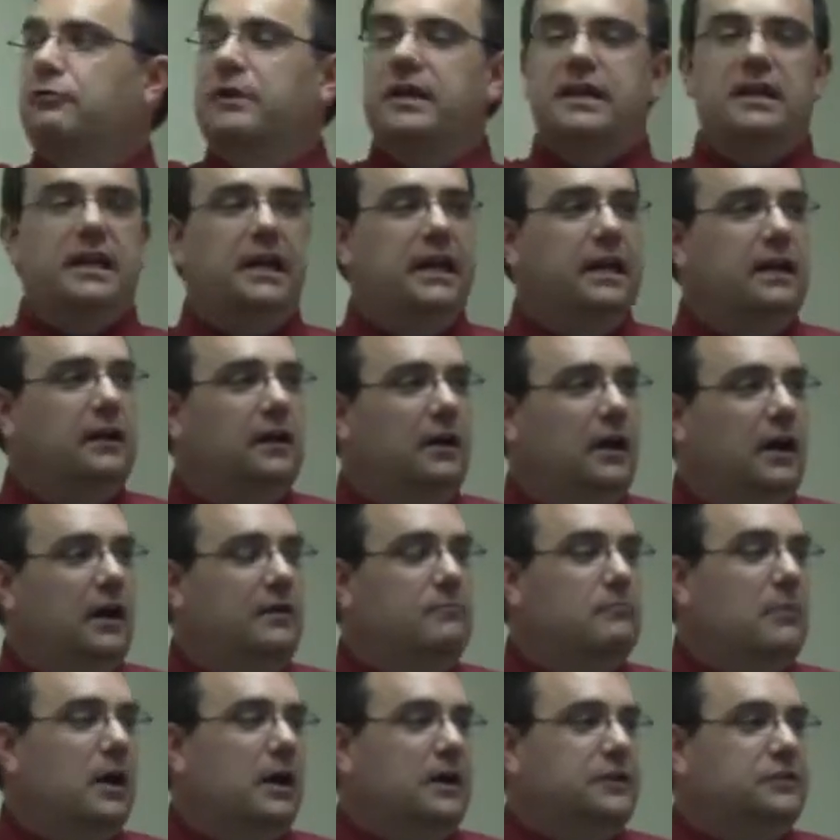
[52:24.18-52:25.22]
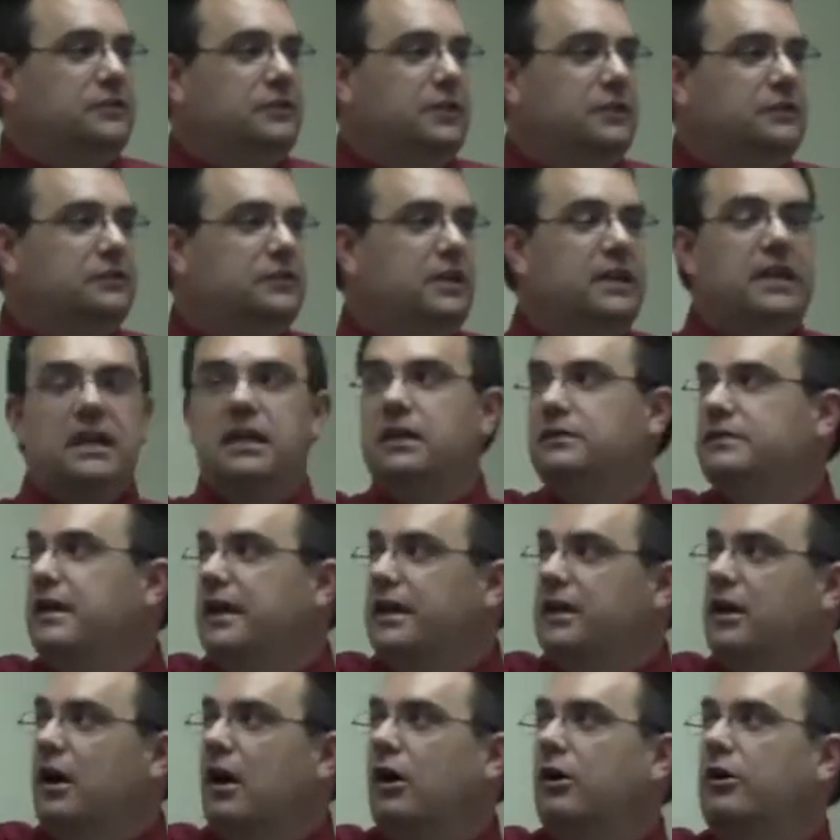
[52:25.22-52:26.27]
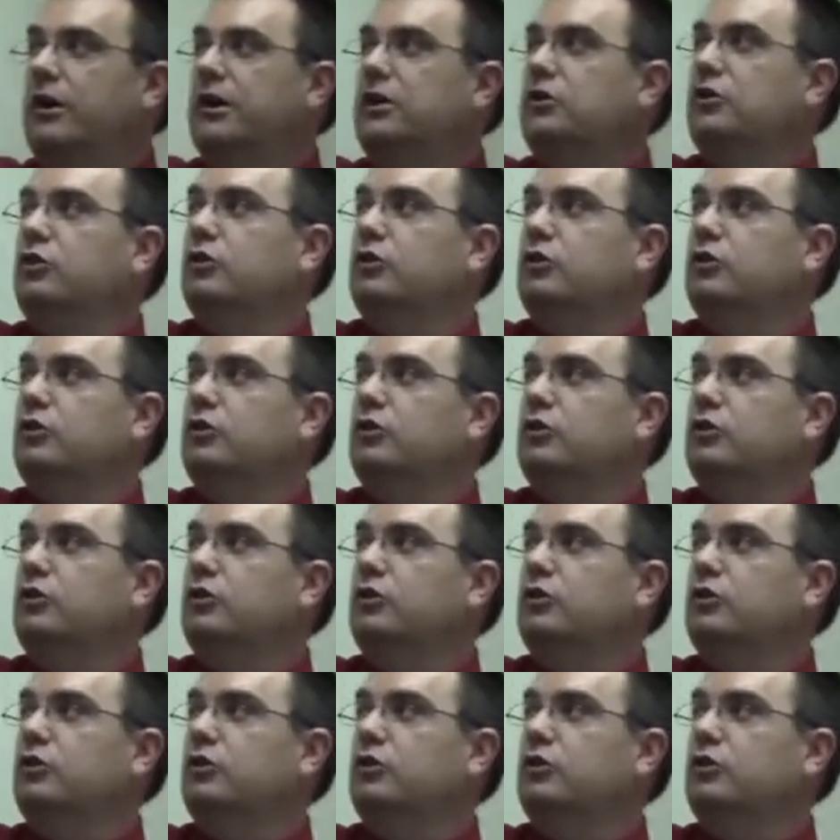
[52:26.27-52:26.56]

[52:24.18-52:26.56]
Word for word: reading in Mark 16 that he already